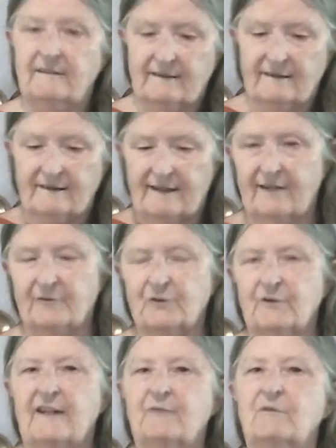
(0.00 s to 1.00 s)
after
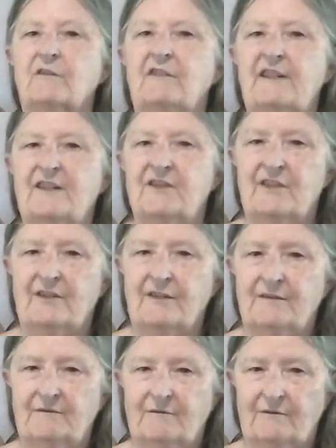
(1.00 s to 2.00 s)
I release
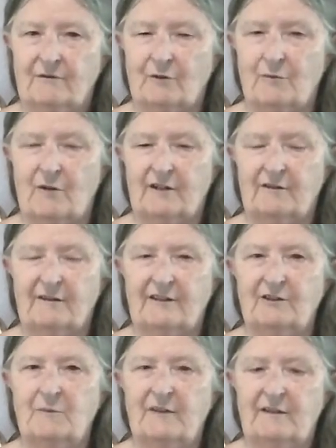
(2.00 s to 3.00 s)
the water
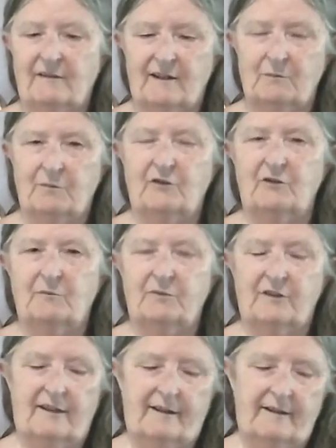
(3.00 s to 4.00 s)
element, I pull the
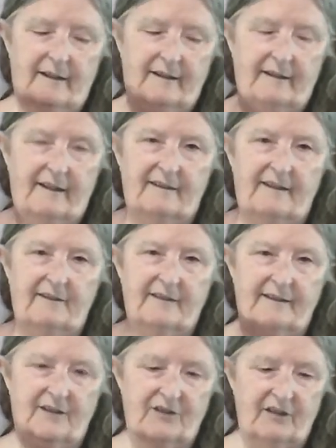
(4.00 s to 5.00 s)
plug, and anything
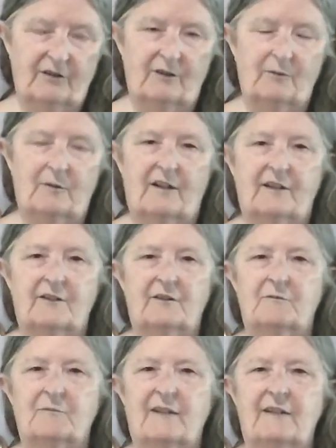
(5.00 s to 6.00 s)
that's in the water,
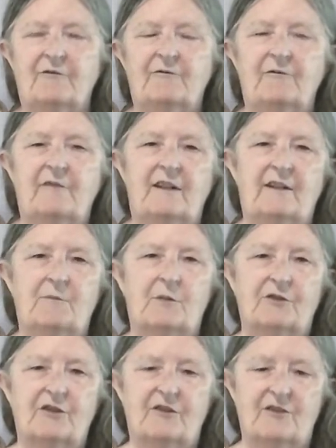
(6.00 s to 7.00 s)
my
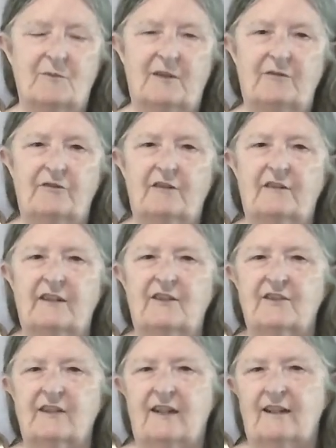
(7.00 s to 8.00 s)
emotions, my
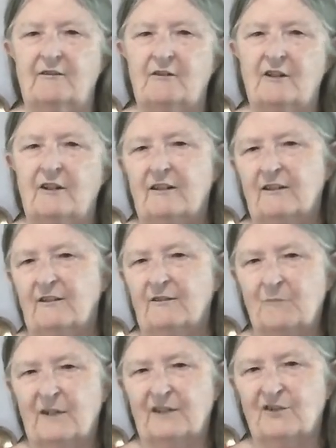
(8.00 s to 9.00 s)
feelings, and
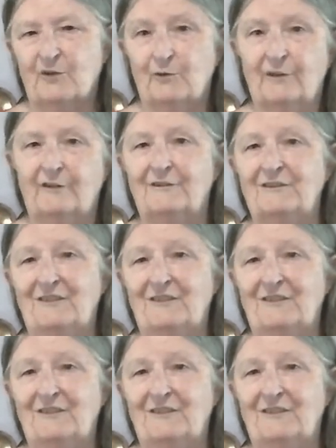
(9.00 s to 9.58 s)
my soil,